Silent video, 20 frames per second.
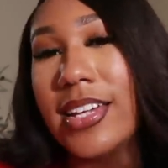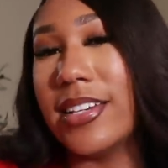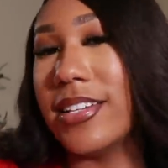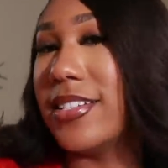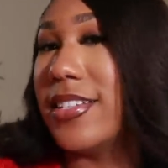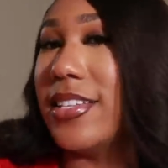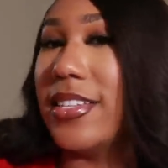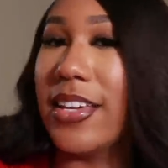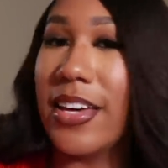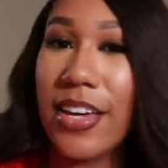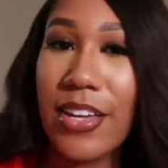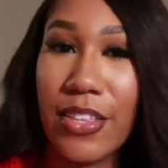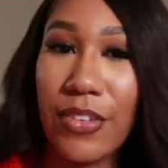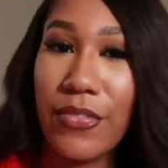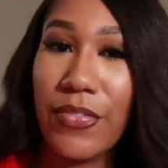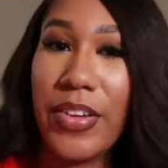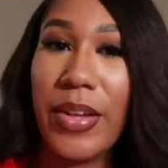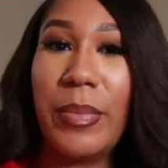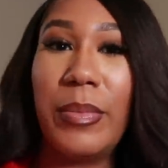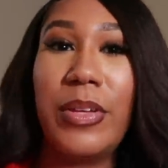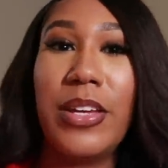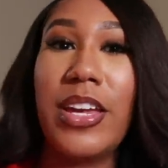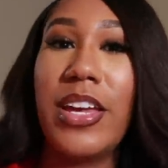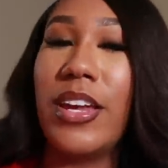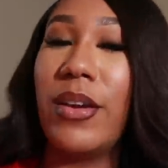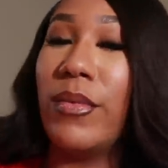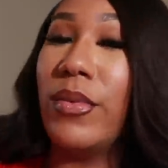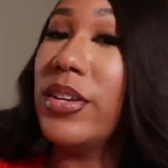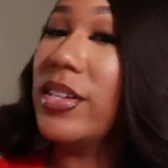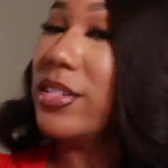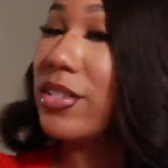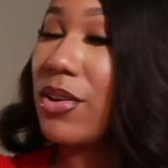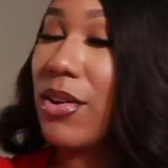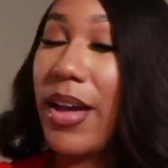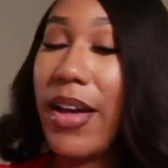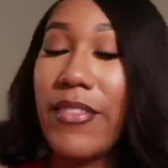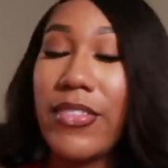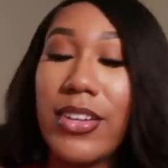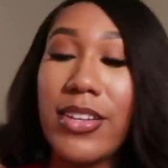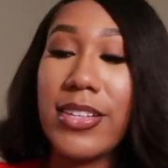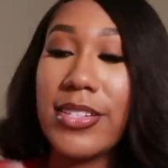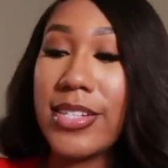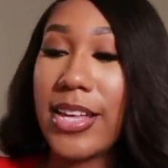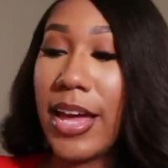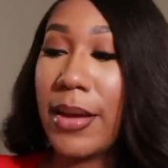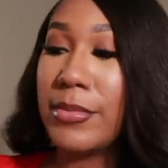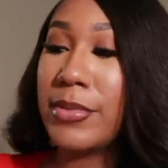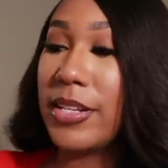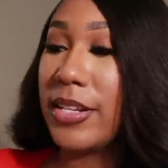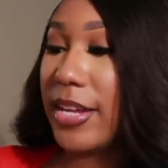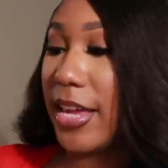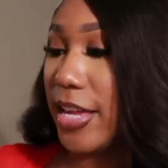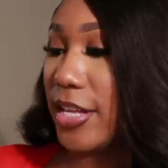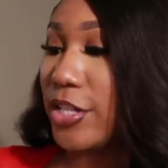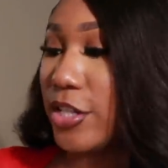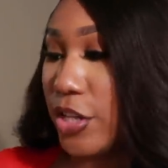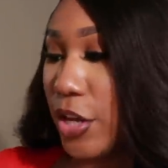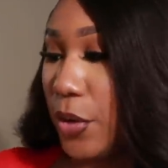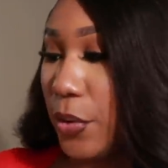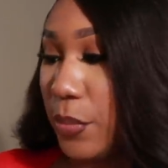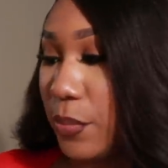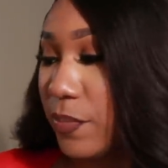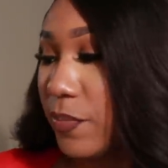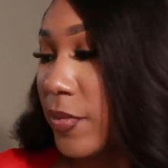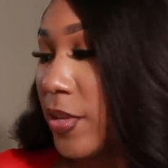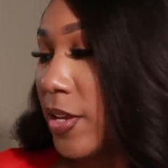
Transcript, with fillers: to see the other family, and we're just gonna have a good time today. So